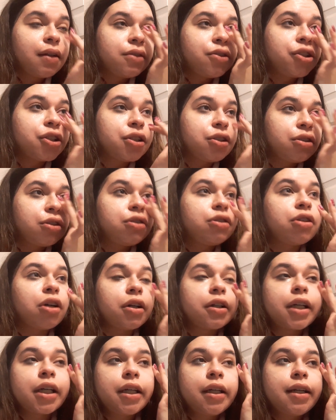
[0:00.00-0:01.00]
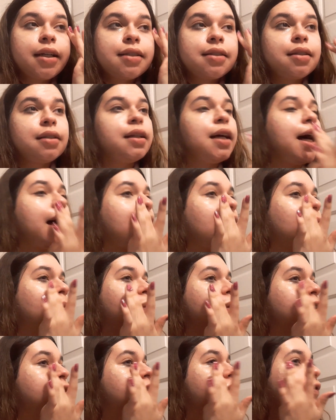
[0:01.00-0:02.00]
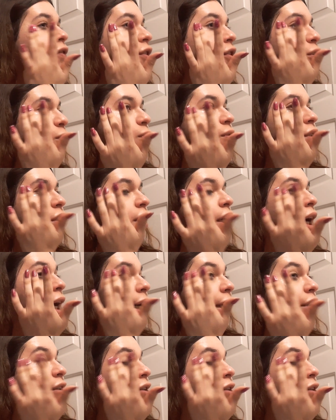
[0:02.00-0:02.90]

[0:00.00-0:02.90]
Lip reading: Just start getting into the habit of using eye